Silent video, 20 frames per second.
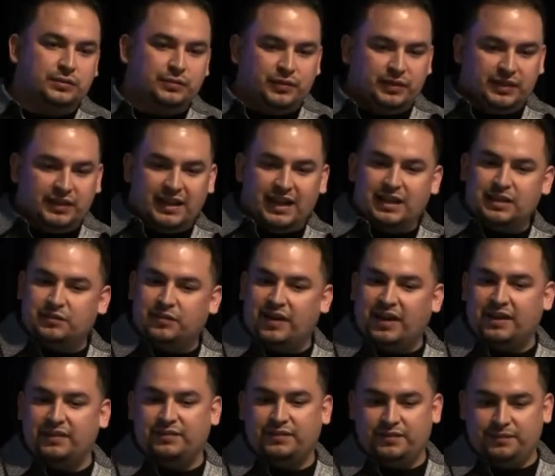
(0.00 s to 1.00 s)
the last
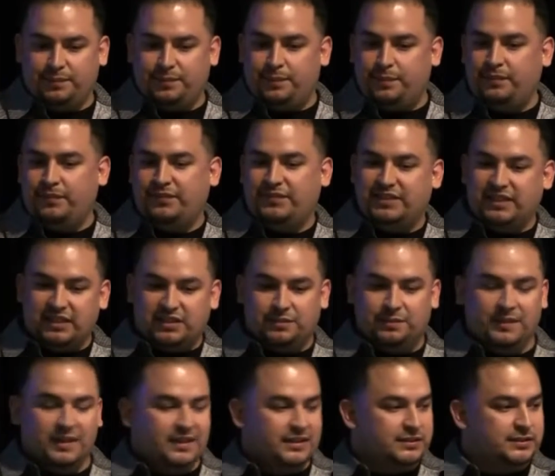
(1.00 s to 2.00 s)
5-6
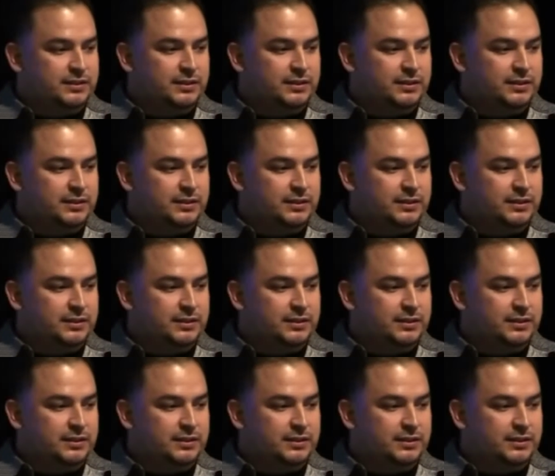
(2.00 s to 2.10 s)
months.